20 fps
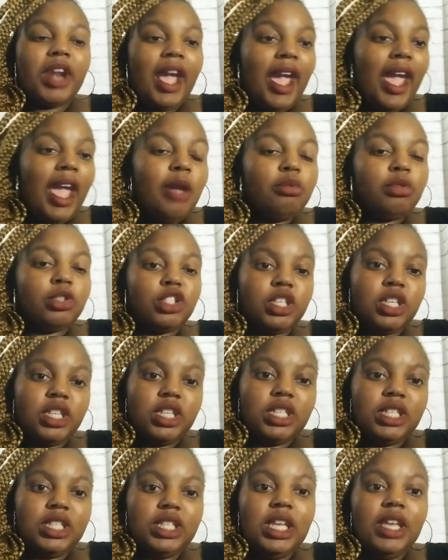We were not
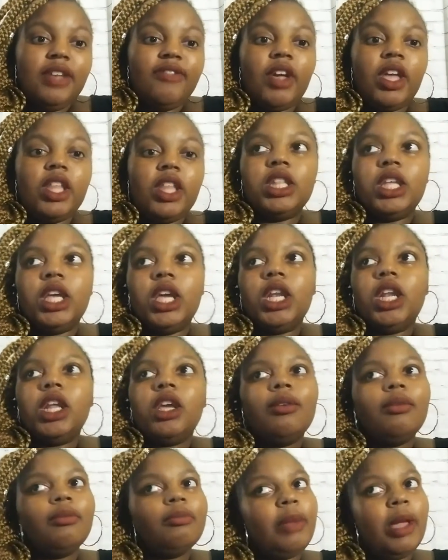able to conceive, and
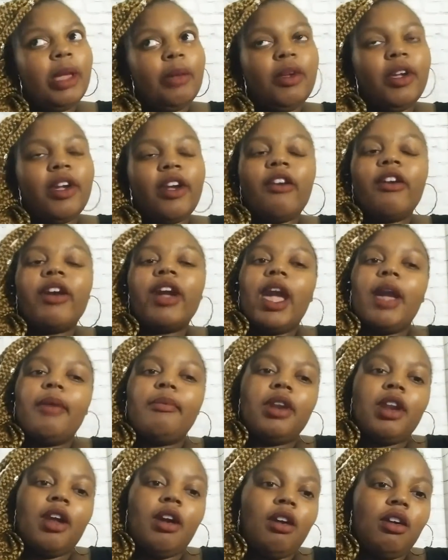then baby girl
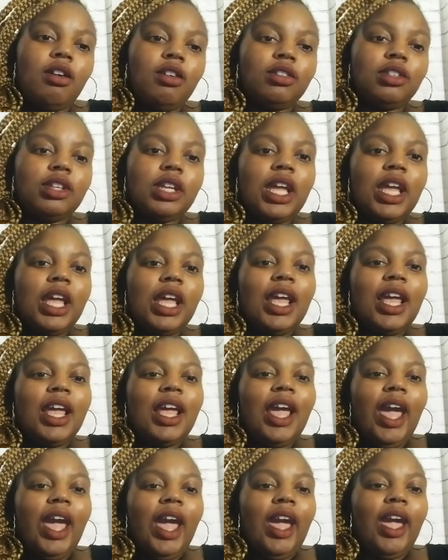came along,
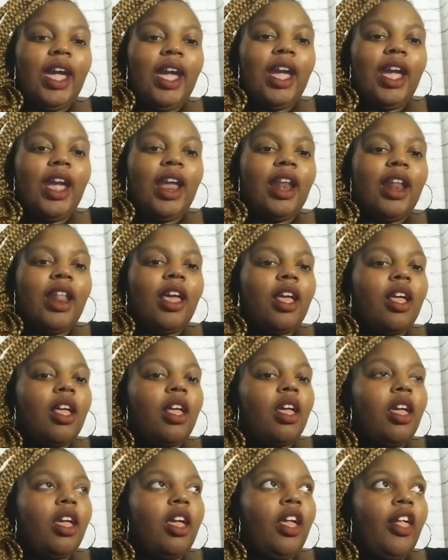
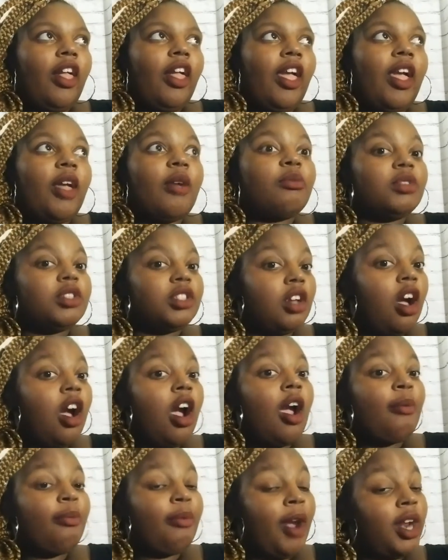and it
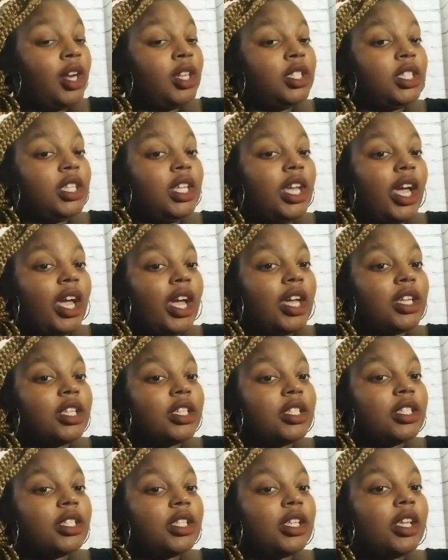was a hard pregnancy,
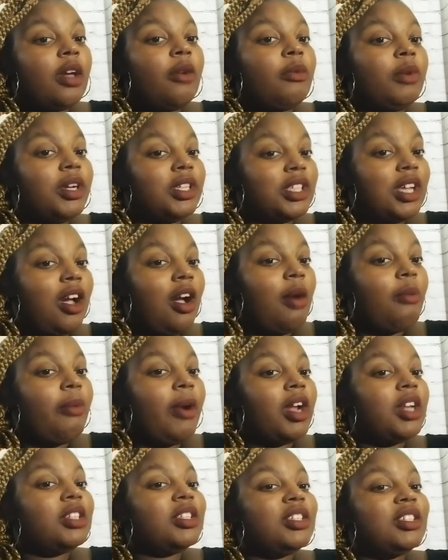guys. It was a
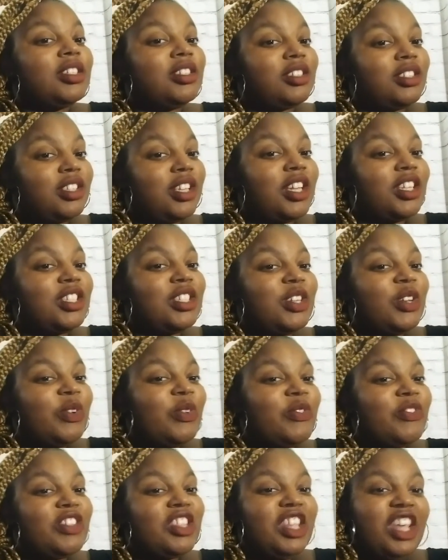hard pregnancy, so stay
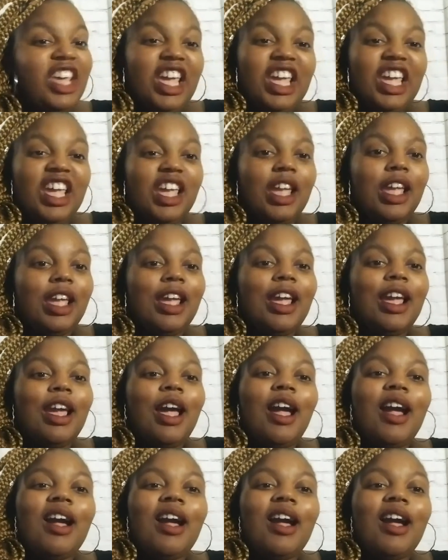tuned for that.